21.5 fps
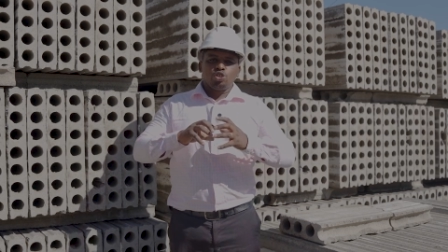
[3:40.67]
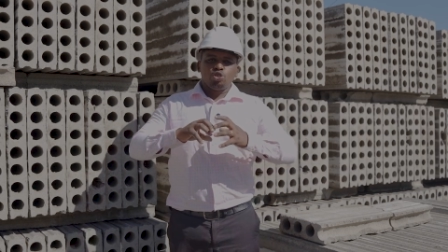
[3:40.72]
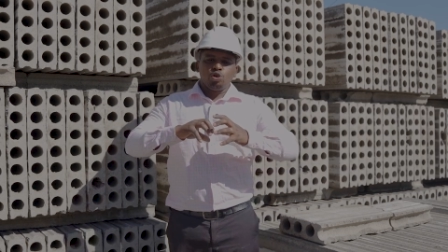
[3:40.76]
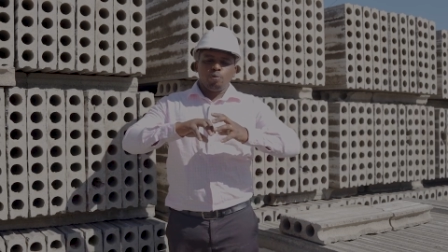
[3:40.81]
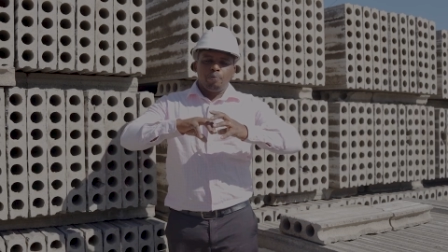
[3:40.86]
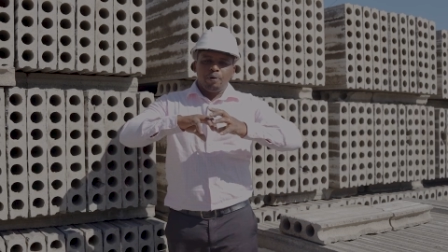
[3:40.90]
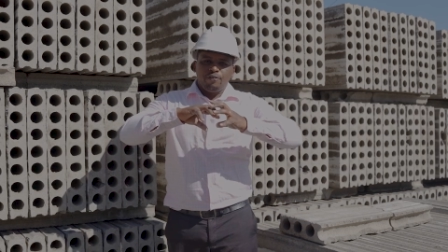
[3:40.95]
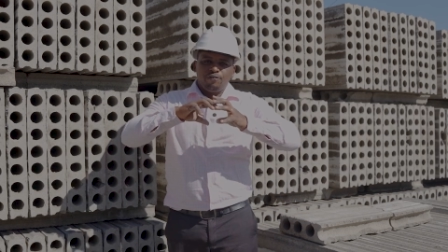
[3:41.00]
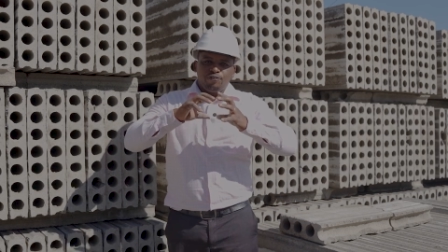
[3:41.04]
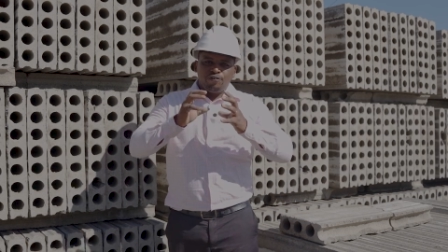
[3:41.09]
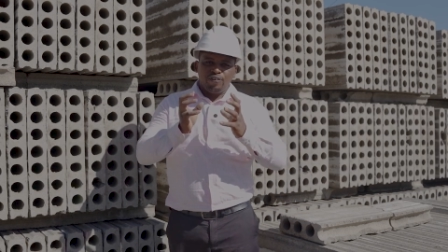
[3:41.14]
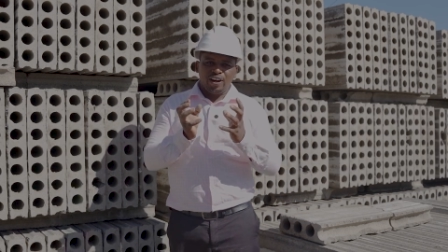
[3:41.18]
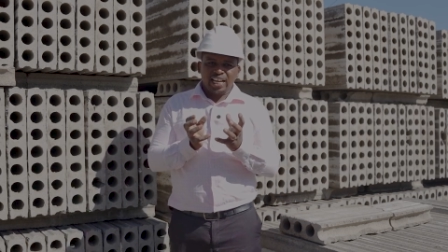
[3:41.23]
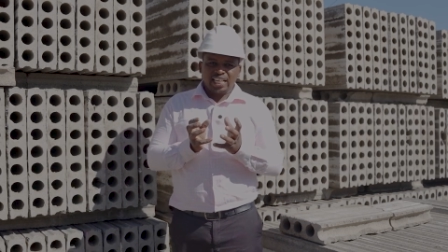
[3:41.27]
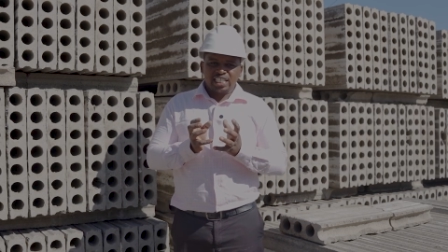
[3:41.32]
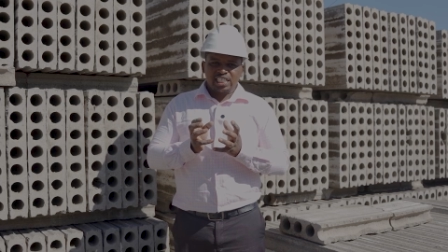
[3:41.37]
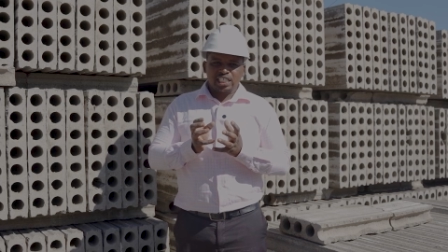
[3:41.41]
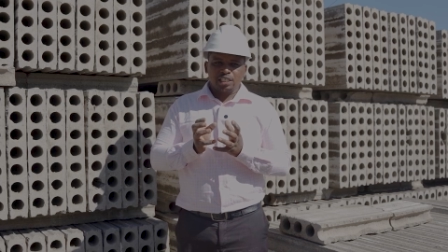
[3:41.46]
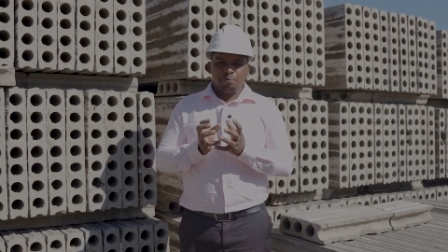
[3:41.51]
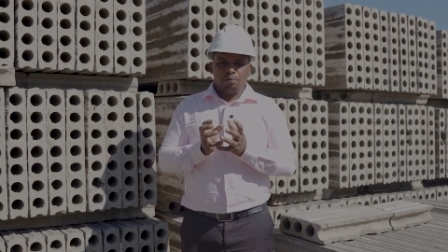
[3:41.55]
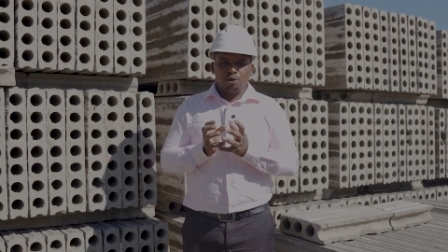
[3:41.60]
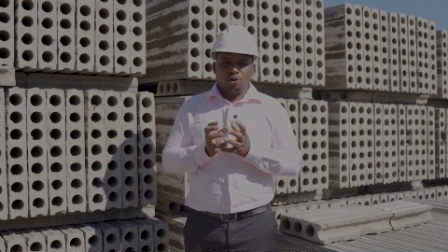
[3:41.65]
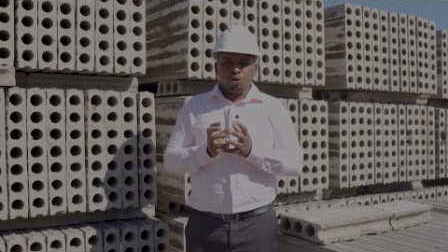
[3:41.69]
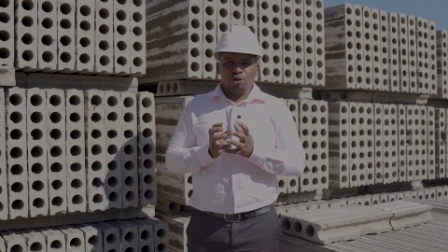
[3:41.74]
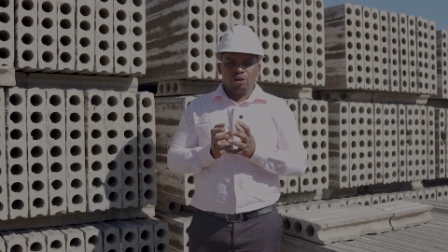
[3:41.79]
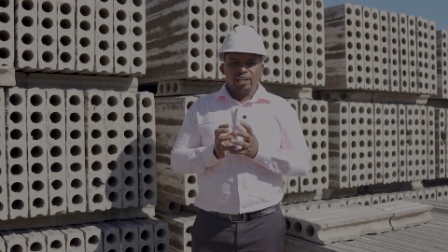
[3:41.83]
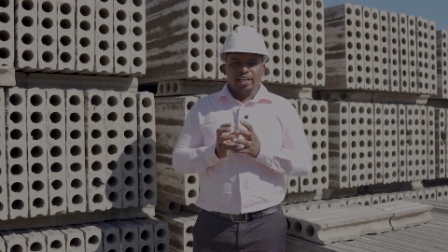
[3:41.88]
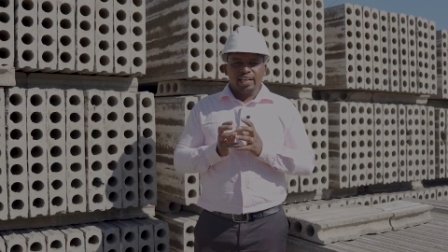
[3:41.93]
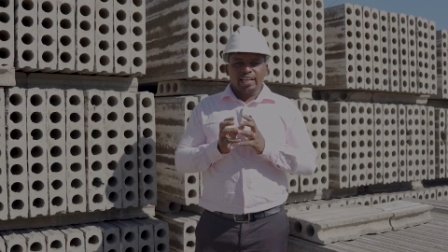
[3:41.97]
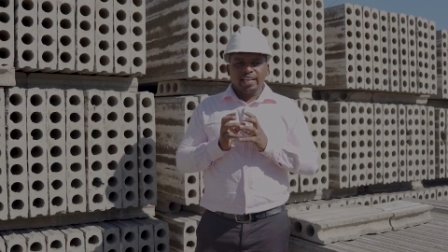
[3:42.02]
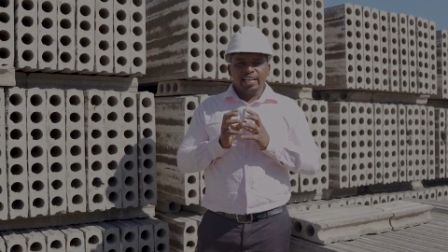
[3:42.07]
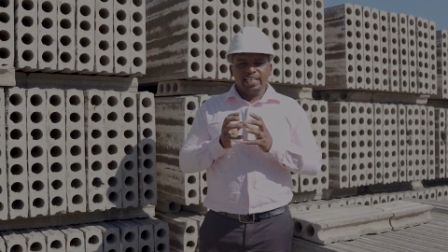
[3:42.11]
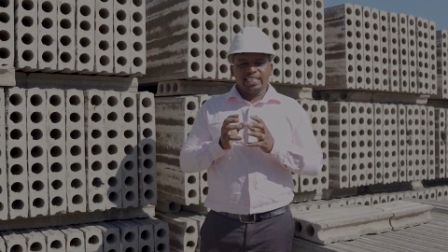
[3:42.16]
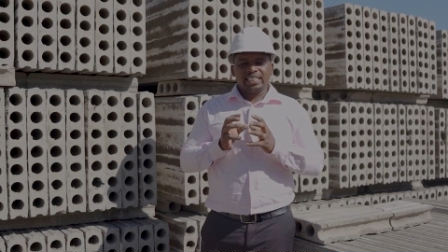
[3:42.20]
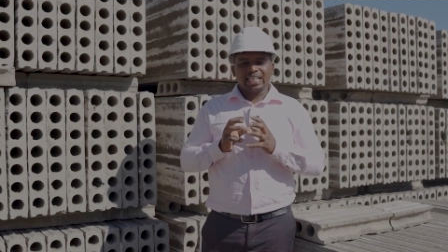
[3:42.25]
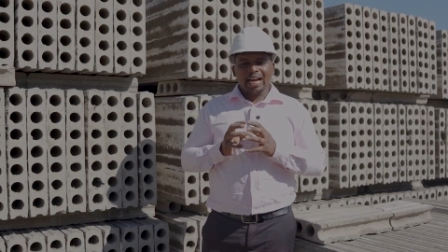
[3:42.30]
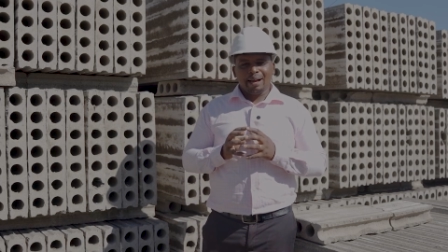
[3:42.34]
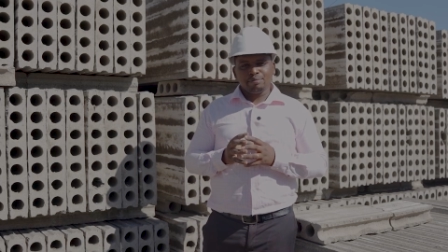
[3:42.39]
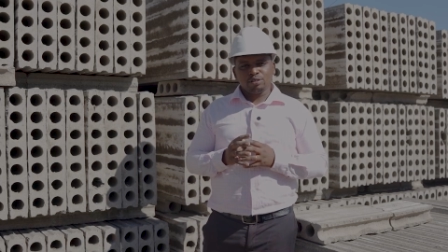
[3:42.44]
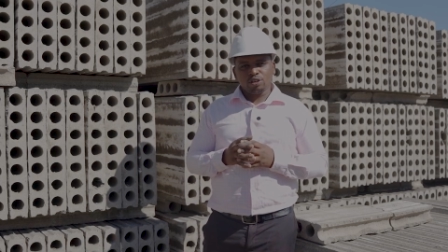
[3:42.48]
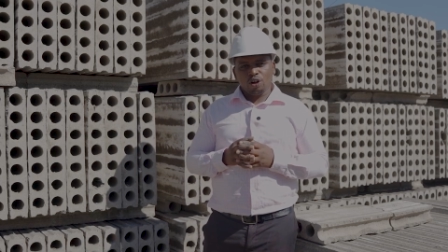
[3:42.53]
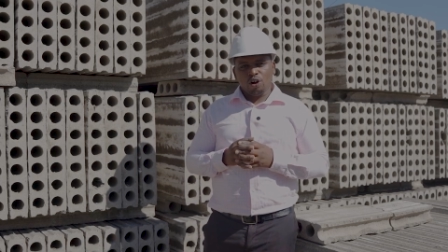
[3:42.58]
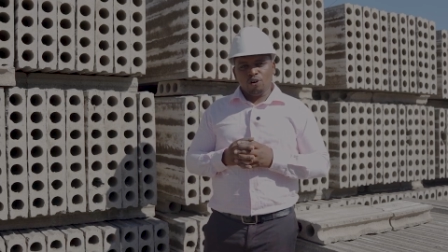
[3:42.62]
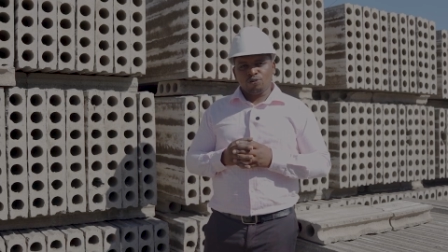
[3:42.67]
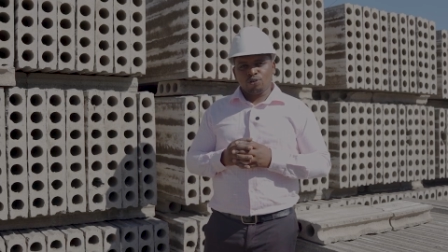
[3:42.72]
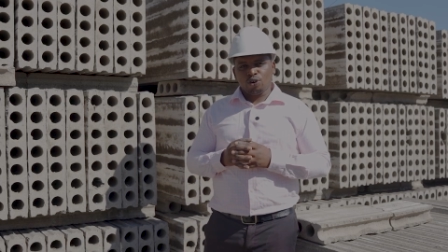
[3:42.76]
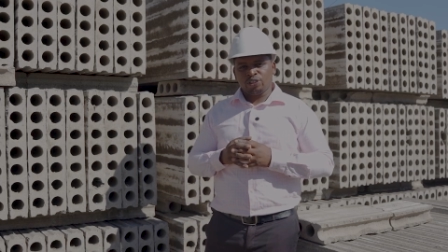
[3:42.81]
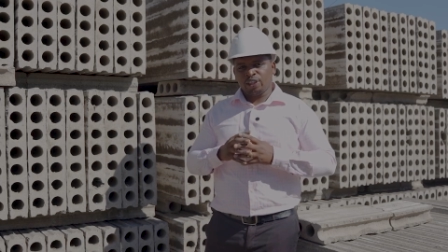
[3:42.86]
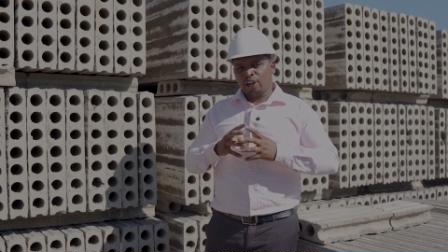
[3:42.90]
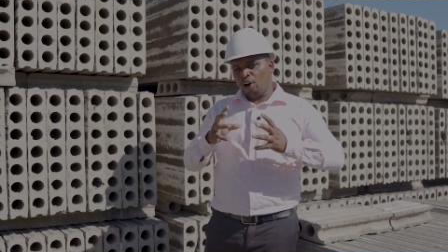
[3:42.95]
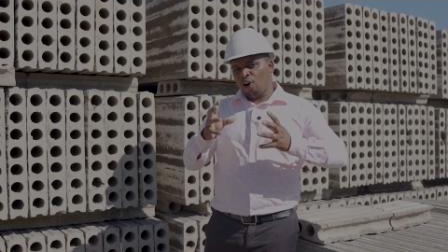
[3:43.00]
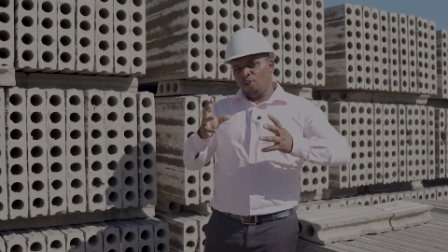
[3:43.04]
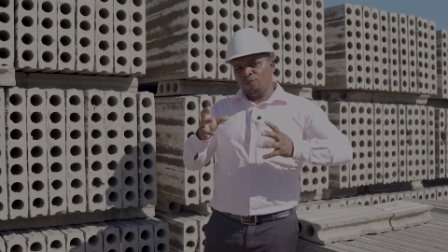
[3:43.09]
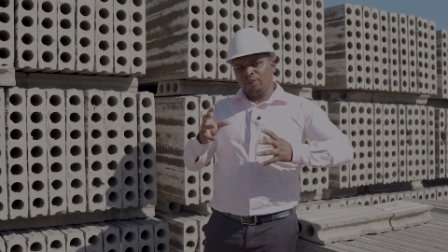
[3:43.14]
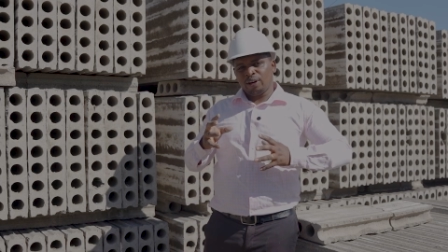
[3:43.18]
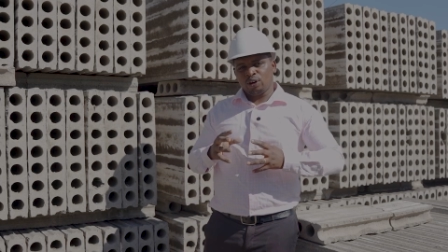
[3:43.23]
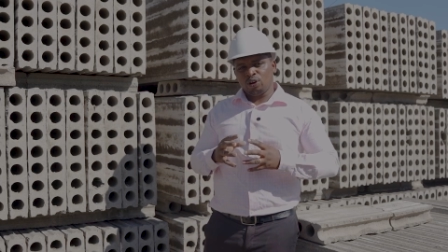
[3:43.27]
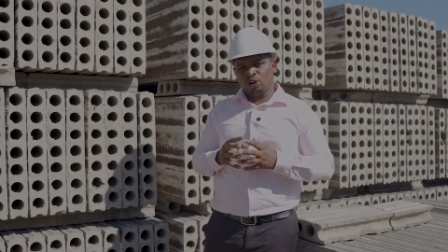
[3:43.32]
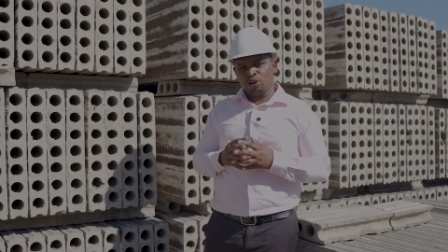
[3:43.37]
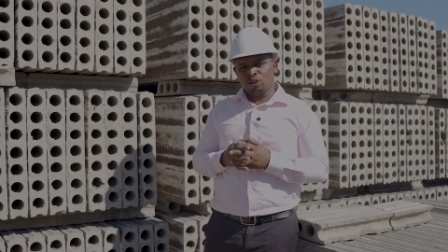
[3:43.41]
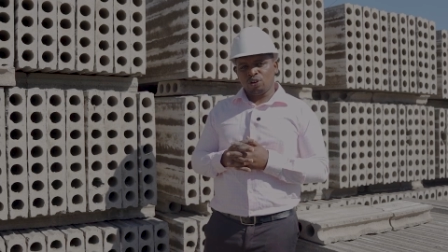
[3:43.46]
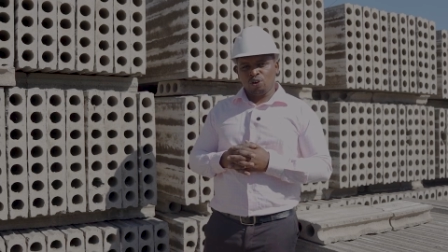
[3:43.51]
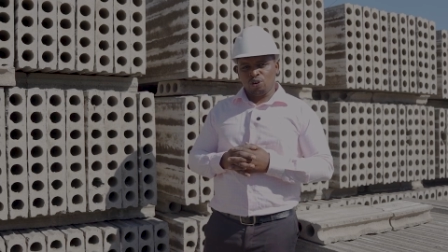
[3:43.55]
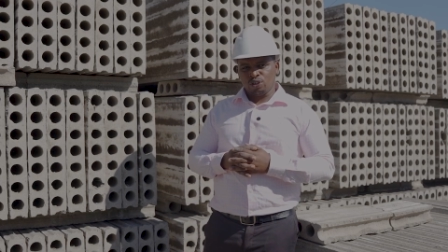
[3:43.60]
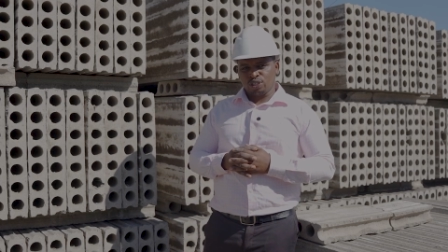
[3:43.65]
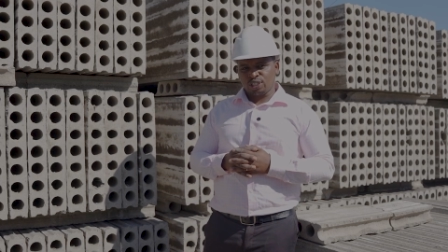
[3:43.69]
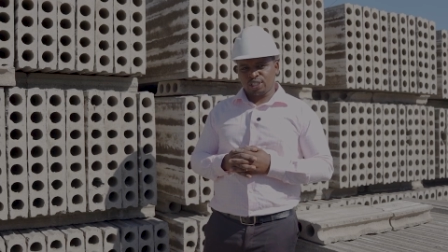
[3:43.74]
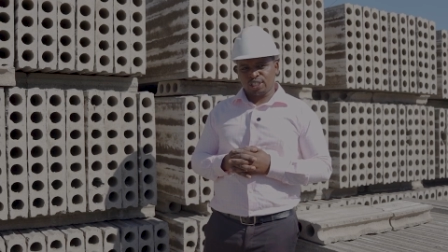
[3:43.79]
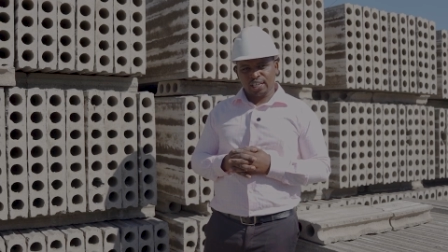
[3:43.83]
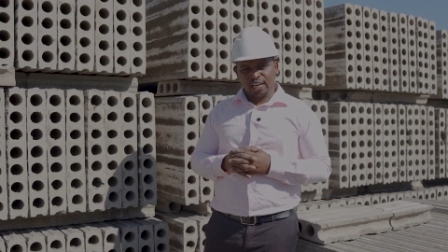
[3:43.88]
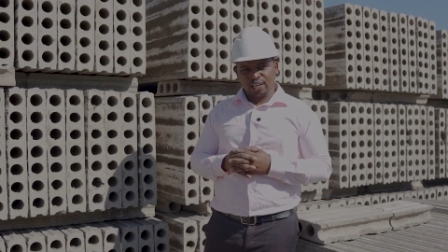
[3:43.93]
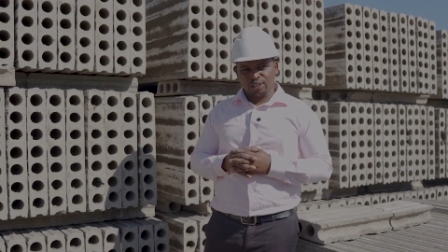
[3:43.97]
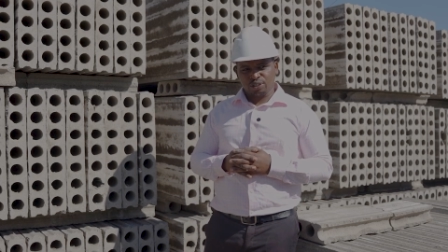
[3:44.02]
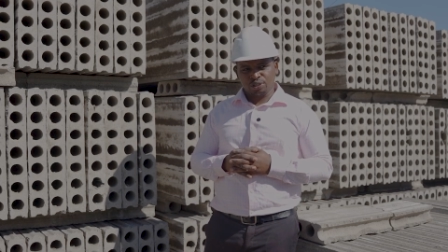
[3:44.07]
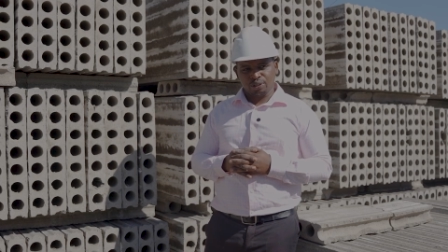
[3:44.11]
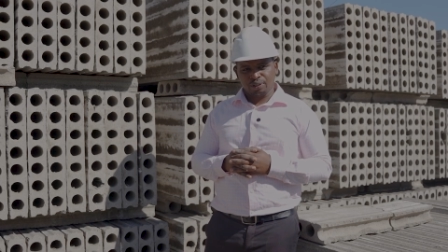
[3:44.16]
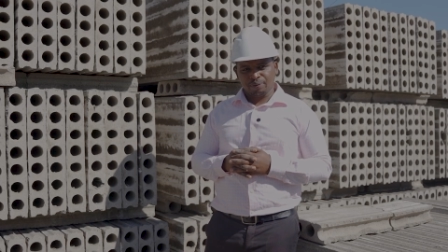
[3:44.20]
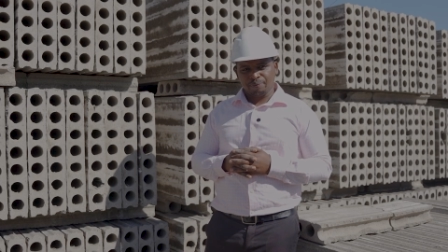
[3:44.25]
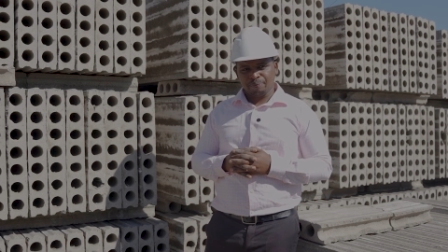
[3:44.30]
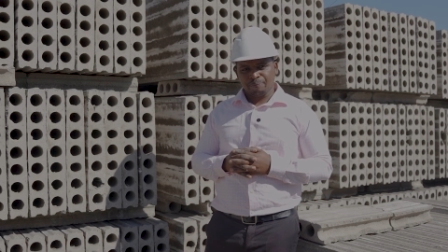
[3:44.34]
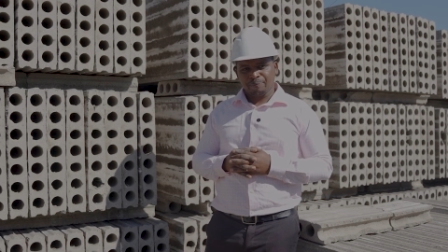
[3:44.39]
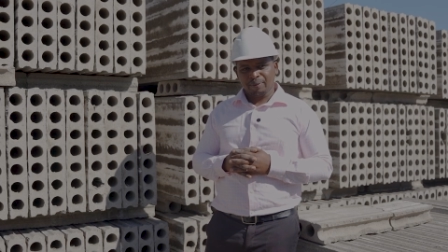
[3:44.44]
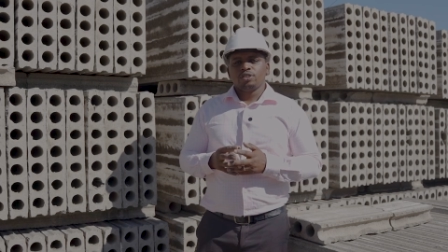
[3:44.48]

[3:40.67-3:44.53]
to be flexible in terms of the overall construction.